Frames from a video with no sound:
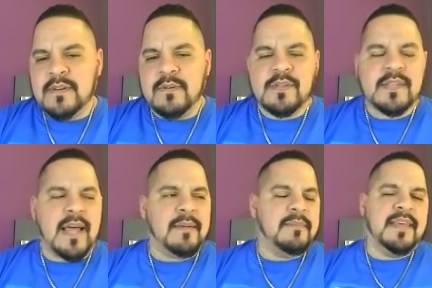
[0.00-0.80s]
what's
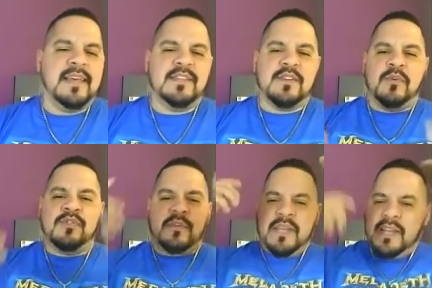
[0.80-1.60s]
that thing
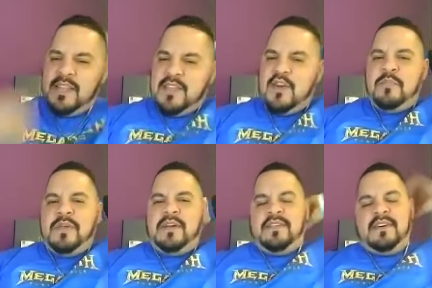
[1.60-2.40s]
supposed to be in
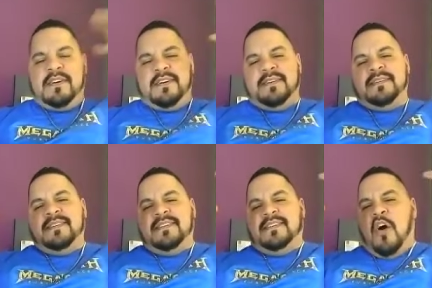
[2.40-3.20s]
Ethiopia, the
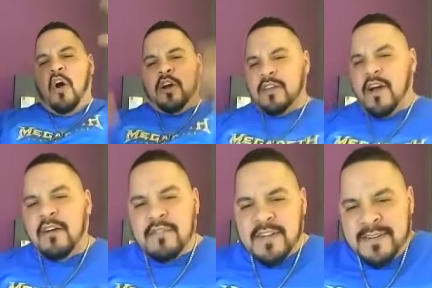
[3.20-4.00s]
Ark of the
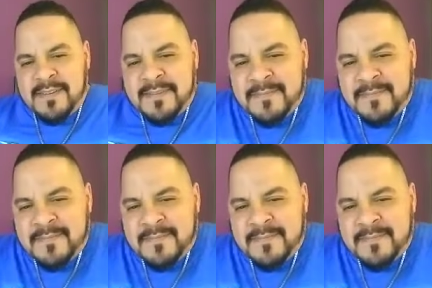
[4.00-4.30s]
Covenant.